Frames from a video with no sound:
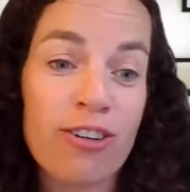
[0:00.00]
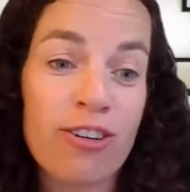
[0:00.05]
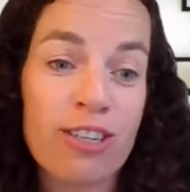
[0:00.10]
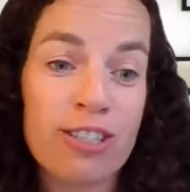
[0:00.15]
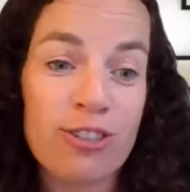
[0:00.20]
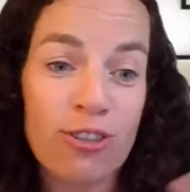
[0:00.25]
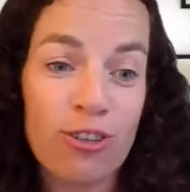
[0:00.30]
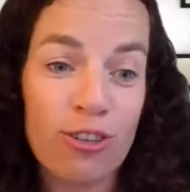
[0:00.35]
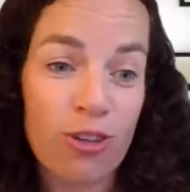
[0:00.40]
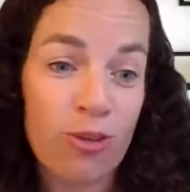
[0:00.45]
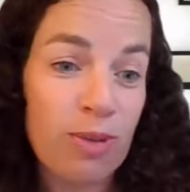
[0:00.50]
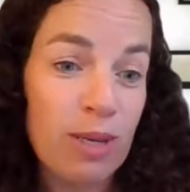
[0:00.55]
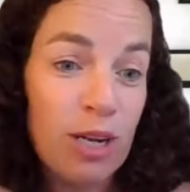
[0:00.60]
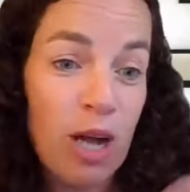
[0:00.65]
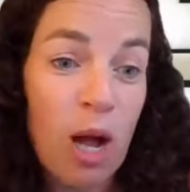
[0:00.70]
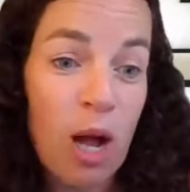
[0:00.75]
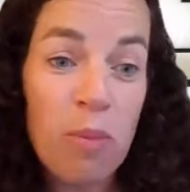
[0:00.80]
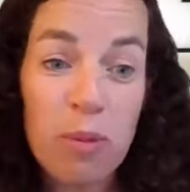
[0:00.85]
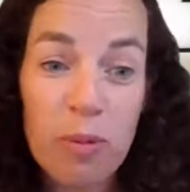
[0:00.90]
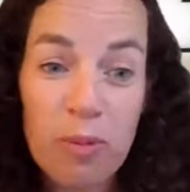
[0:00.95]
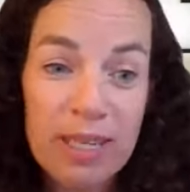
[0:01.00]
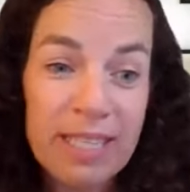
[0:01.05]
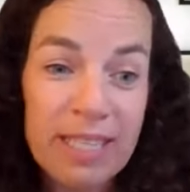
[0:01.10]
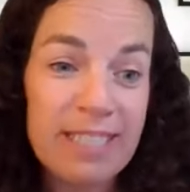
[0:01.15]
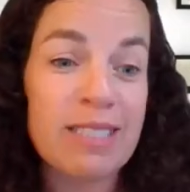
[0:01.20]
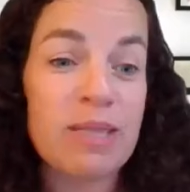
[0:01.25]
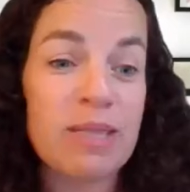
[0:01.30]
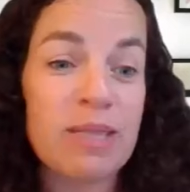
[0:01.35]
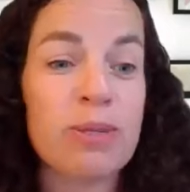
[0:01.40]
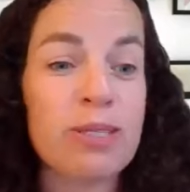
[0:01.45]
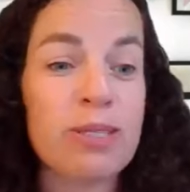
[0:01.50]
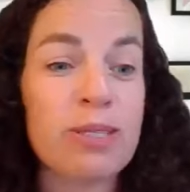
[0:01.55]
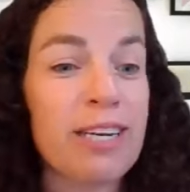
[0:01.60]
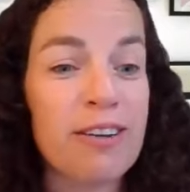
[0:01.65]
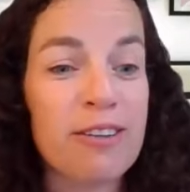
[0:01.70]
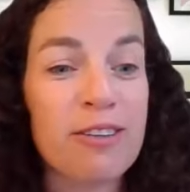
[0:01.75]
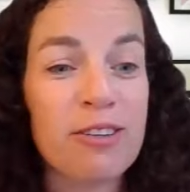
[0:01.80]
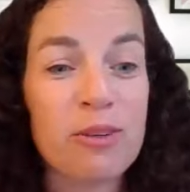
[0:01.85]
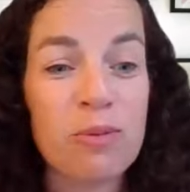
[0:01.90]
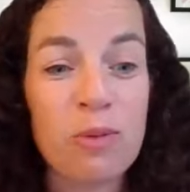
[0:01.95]
And so there'll be a couple places in
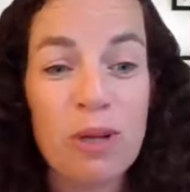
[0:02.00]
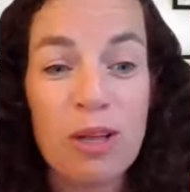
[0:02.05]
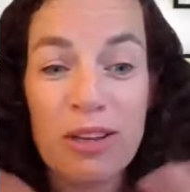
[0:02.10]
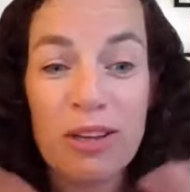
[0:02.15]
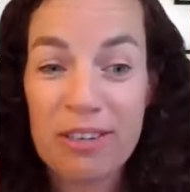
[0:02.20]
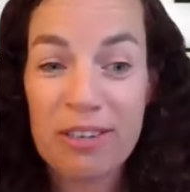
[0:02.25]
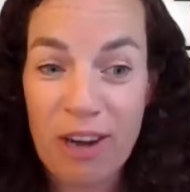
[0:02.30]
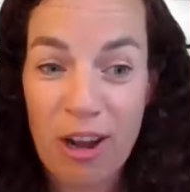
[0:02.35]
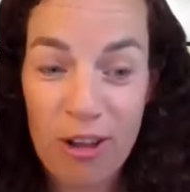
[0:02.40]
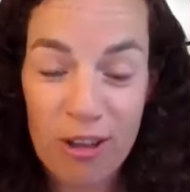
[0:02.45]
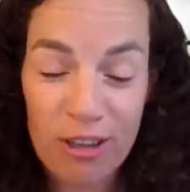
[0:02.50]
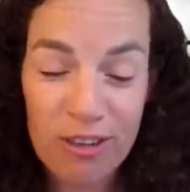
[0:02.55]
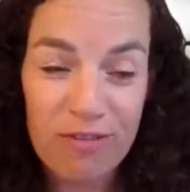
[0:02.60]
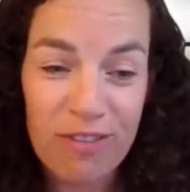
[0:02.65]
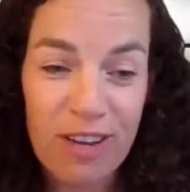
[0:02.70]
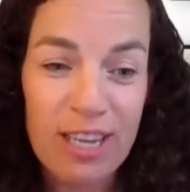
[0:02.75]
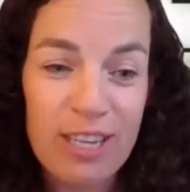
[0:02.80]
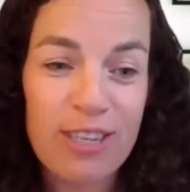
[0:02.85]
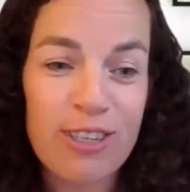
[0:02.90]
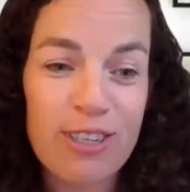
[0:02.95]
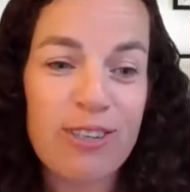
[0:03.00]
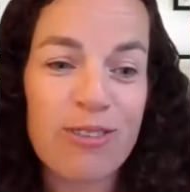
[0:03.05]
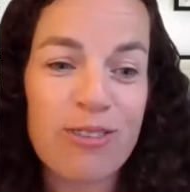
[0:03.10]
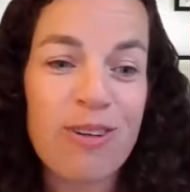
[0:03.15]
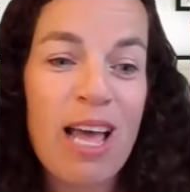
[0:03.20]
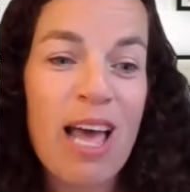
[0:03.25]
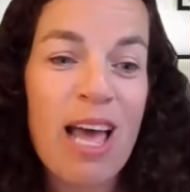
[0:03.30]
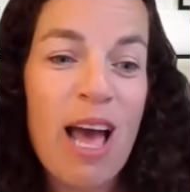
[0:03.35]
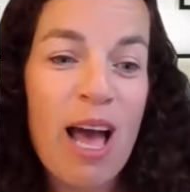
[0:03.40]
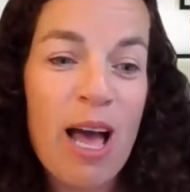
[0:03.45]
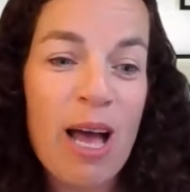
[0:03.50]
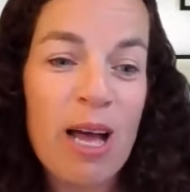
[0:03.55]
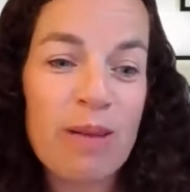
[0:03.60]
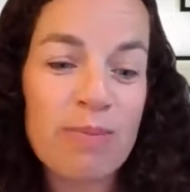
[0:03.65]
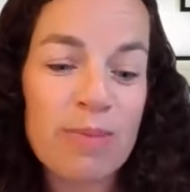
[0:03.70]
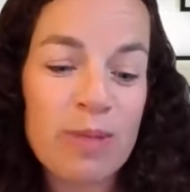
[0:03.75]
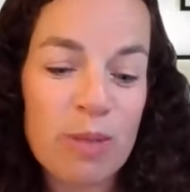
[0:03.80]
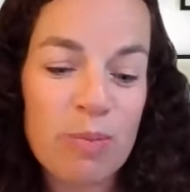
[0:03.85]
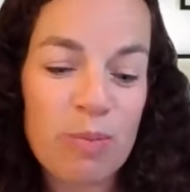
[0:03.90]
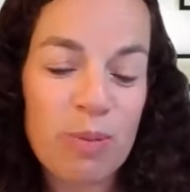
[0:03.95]
particular where I'll invite you
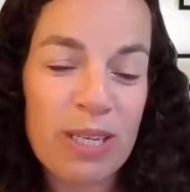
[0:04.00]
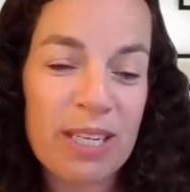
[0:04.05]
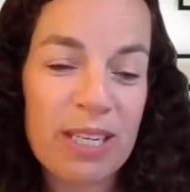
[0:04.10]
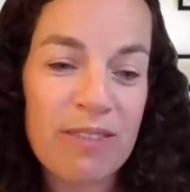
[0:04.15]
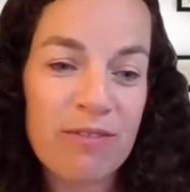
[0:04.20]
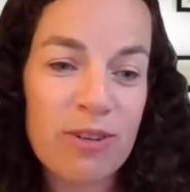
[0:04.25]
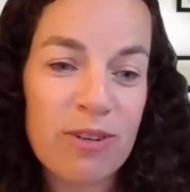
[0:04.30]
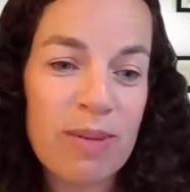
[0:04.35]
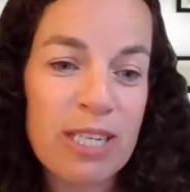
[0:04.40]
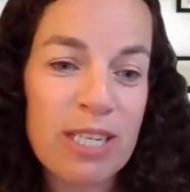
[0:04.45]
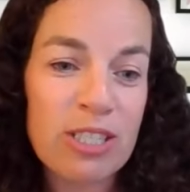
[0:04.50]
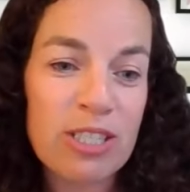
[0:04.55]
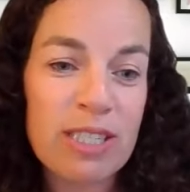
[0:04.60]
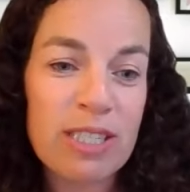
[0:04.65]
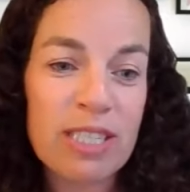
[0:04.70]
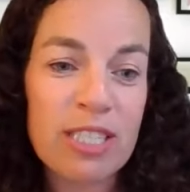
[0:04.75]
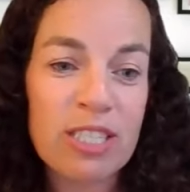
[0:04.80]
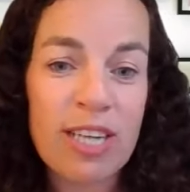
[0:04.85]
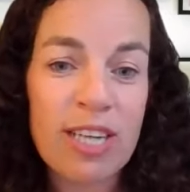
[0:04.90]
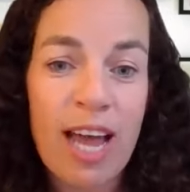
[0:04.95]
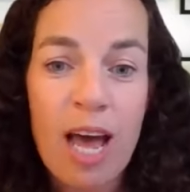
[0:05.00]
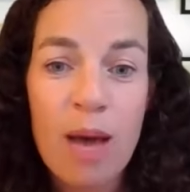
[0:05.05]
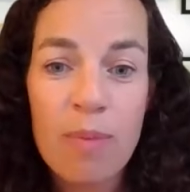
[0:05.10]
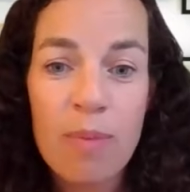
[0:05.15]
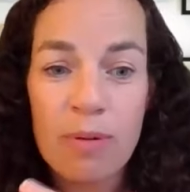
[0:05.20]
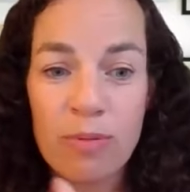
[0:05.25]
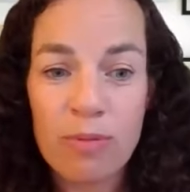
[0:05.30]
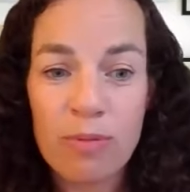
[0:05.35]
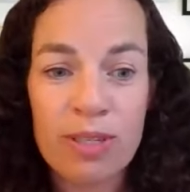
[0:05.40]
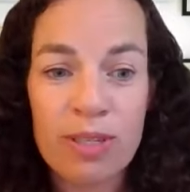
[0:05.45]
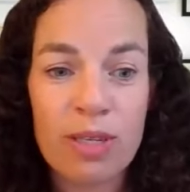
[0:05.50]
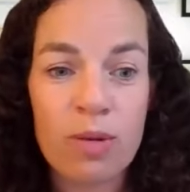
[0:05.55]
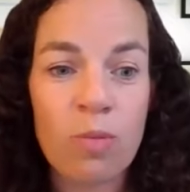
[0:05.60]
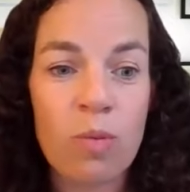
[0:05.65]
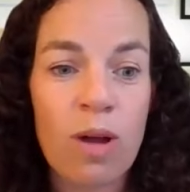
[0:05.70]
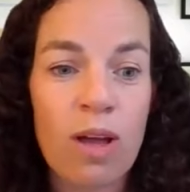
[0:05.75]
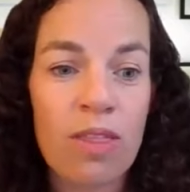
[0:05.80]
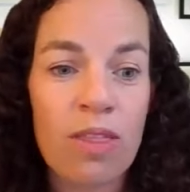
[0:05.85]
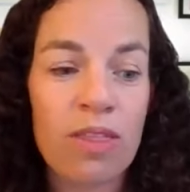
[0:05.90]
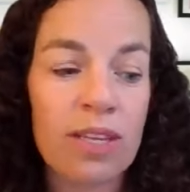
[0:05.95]
to put information in the chat, but really
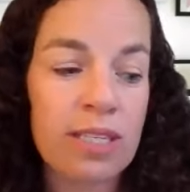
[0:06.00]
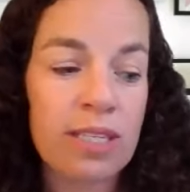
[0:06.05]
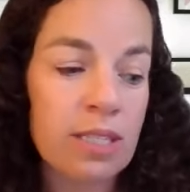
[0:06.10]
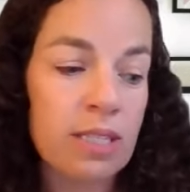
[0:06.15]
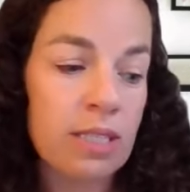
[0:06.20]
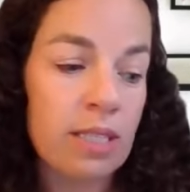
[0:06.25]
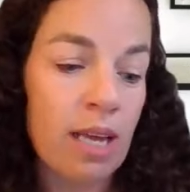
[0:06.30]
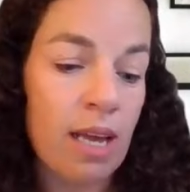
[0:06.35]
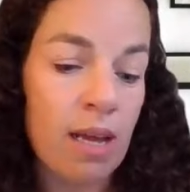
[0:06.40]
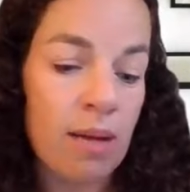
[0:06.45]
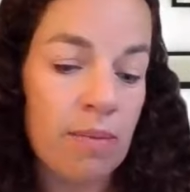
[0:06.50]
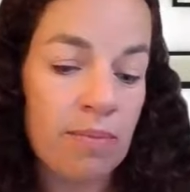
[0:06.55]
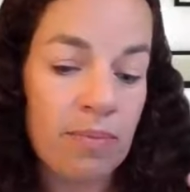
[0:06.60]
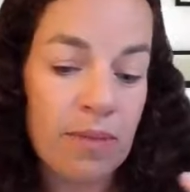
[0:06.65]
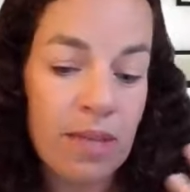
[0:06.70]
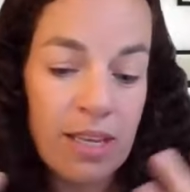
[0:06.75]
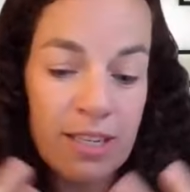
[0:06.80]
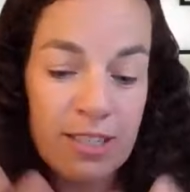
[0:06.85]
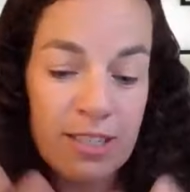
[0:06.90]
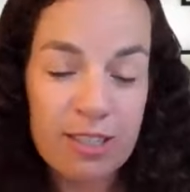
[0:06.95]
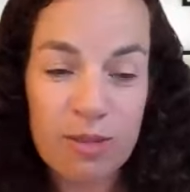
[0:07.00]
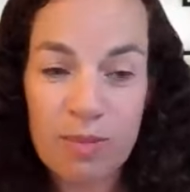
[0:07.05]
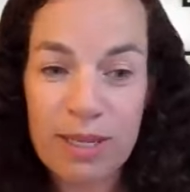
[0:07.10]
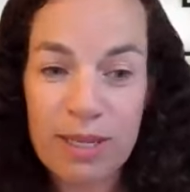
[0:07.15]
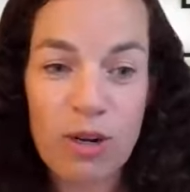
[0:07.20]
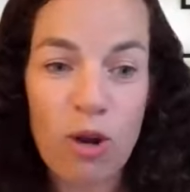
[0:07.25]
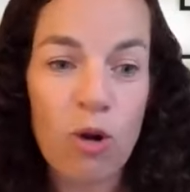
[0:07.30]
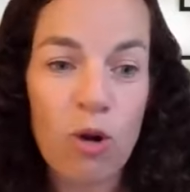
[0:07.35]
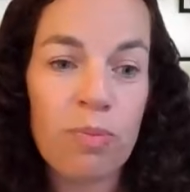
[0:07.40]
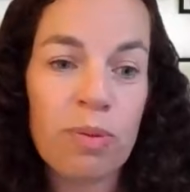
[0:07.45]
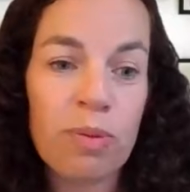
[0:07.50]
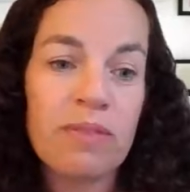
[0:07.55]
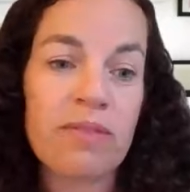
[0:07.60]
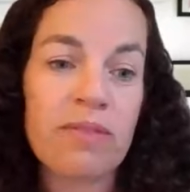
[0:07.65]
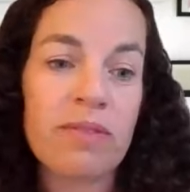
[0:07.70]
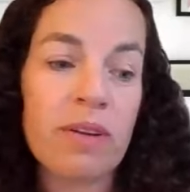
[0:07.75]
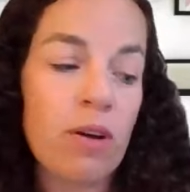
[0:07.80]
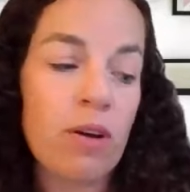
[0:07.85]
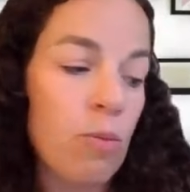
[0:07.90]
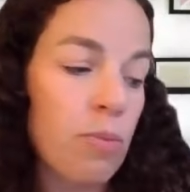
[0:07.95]
want this to be an
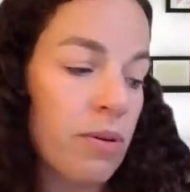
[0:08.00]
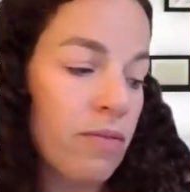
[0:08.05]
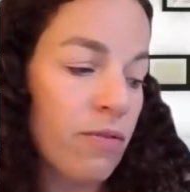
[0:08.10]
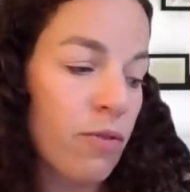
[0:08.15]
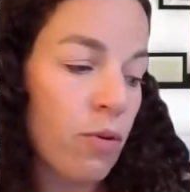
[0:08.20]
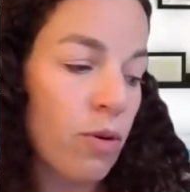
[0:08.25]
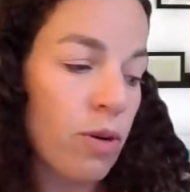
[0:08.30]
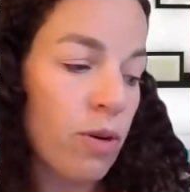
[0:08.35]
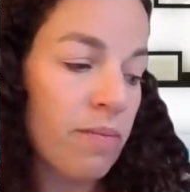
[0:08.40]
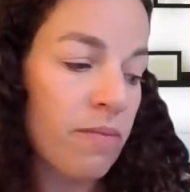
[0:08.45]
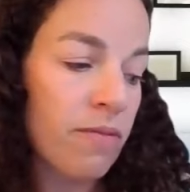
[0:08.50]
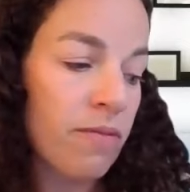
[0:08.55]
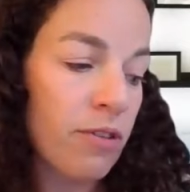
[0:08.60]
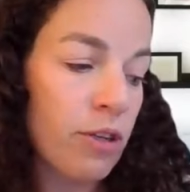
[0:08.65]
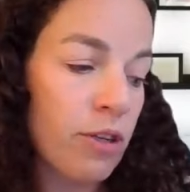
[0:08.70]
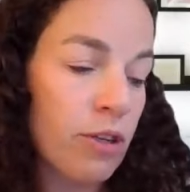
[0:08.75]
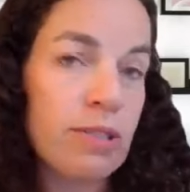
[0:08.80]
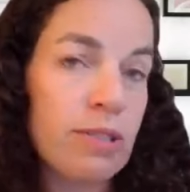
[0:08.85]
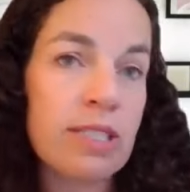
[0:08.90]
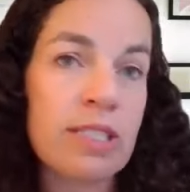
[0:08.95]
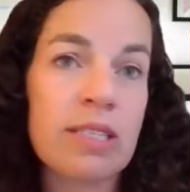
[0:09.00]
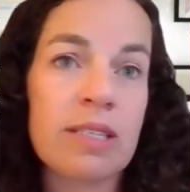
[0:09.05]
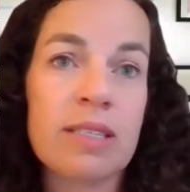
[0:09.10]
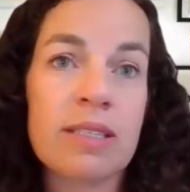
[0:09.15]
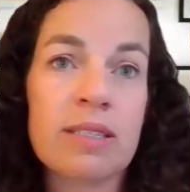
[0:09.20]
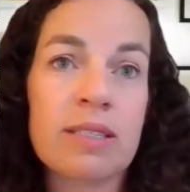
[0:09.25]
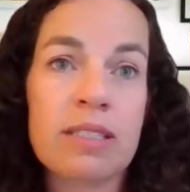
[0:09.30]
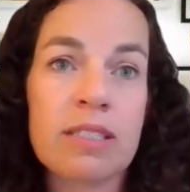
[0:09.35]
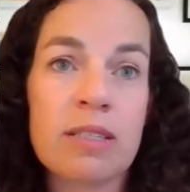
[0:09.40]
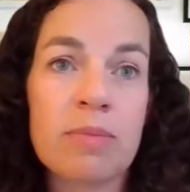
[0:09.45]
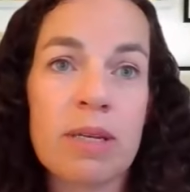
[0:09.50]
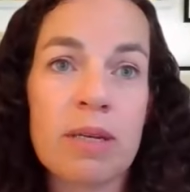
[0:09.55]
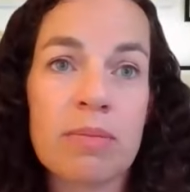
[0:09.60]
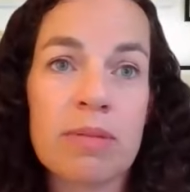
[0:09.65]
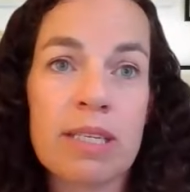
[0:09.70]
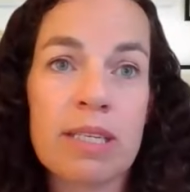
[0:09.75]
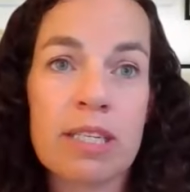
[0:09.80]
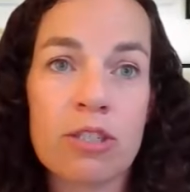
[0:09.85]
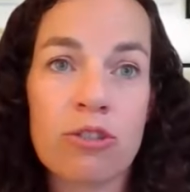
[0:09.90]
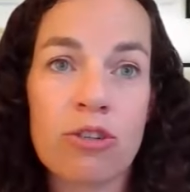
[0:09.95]
open forum for you to be able
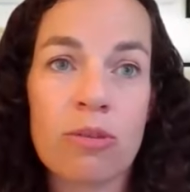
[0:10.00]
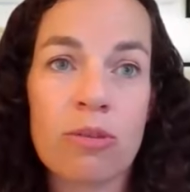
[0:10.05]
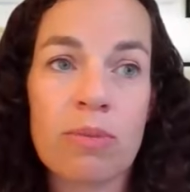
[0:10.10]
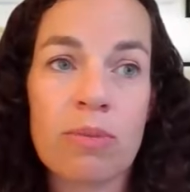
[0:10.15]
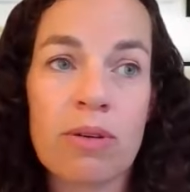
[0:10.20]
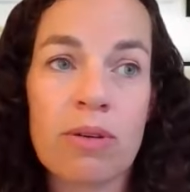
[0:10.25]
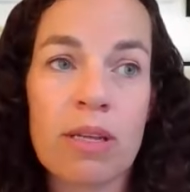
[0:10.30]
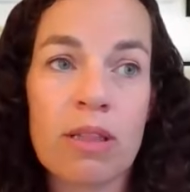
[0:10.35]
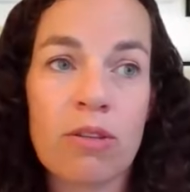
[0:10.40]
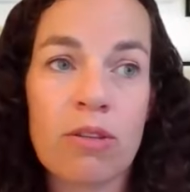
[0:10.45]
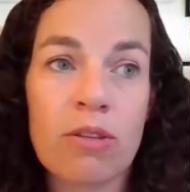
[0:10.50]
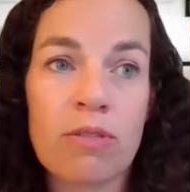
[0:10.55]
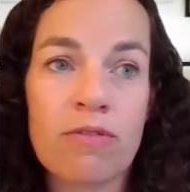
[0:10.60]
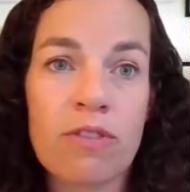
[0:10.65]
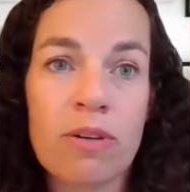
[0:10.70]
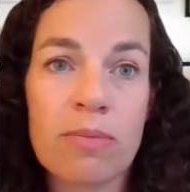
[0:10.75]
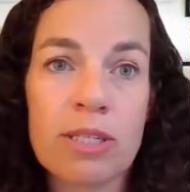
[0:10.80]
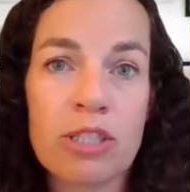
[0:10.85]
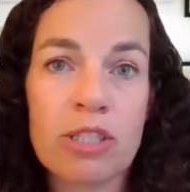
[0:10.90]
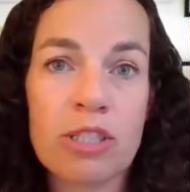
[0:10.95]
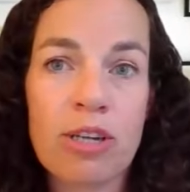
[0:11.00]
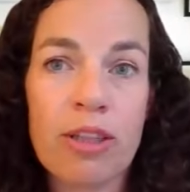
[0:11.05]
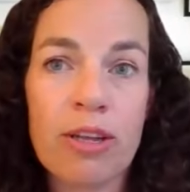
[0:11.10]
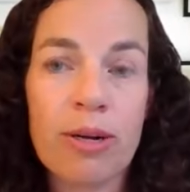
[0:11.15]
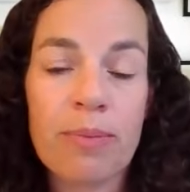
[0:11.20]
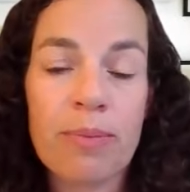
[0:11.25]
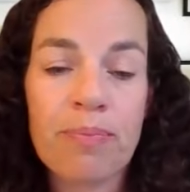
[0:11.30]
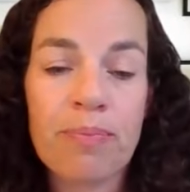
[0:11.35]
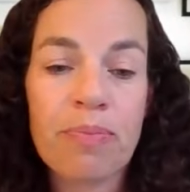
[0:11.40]
to contribute and learn from each other.